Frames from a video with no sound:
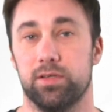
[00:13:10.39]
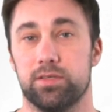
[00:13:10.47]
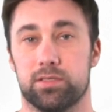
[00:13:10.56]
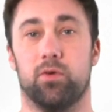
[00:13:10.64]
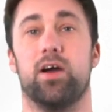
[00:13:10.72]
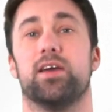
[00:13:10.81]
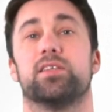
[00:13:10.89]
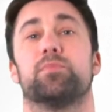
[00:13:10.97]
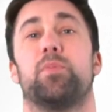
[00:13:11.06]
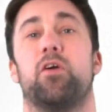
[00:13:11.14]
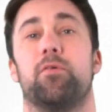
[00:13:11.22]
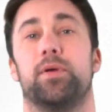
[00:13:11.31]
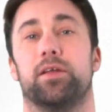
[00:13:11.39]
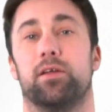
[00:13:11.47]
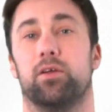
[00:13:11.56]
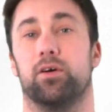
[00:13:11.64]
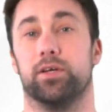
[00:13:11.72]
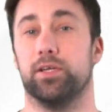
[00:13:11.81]
So I experiment a
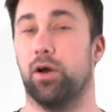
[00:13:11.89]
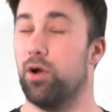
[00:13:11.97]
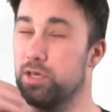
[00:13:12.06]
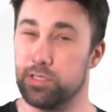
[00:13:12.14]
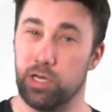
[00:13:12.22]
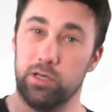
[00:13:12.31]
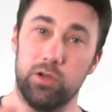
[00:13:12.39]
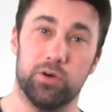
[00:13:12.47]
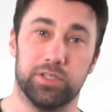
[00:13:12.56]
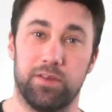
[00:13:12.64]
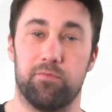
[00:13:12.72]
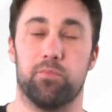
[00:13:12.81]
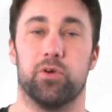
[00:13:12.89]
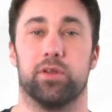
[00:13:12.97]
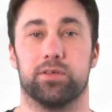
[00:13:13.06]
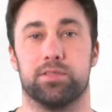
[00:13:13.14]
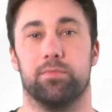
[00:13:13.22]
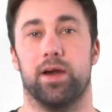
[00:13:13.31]
lot. You know, I use a lot of different
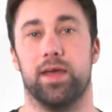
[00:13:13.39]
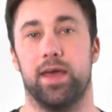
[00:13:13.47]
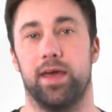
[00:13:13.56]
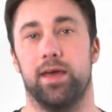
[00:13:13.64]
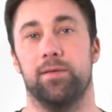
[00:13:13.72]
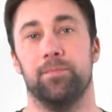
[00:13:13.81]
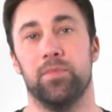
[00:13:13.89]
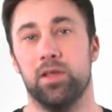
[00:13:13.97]
products in my hair.